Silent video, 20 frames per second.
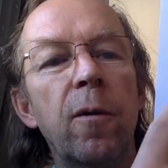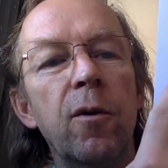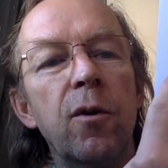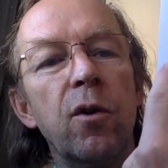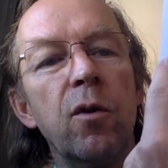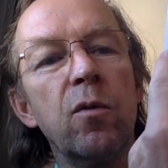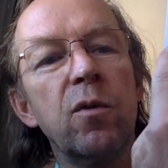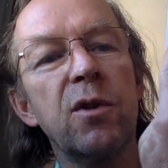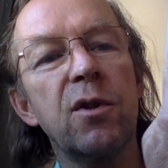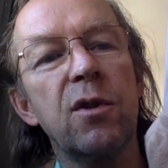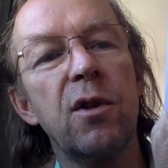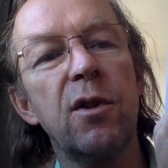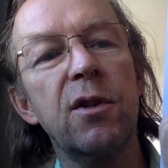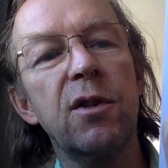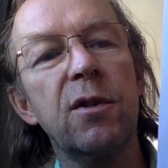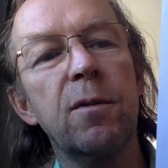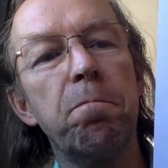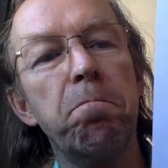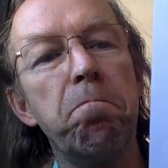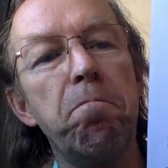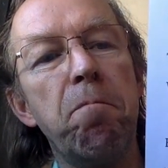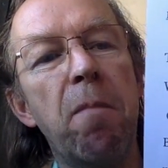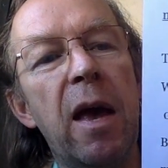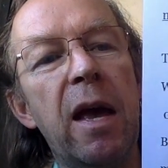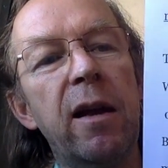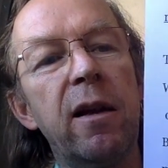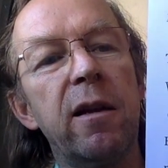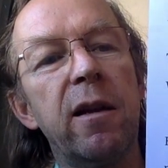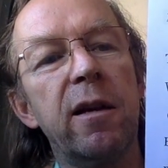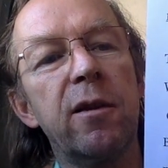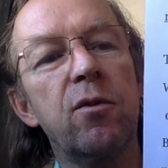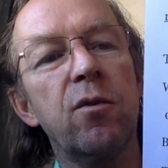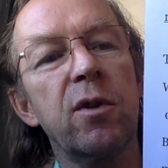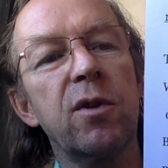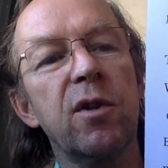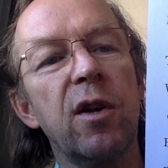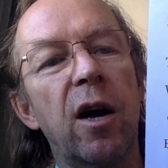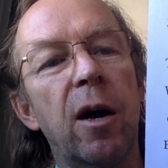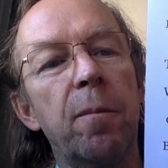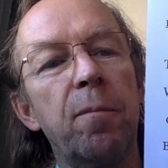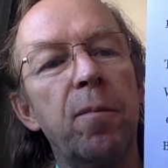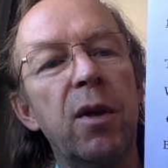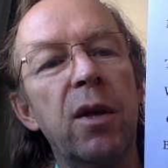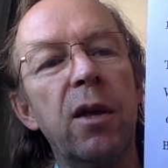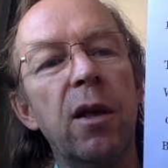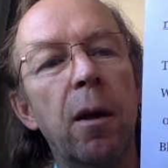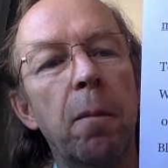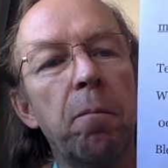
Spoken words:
Use this mail address up here,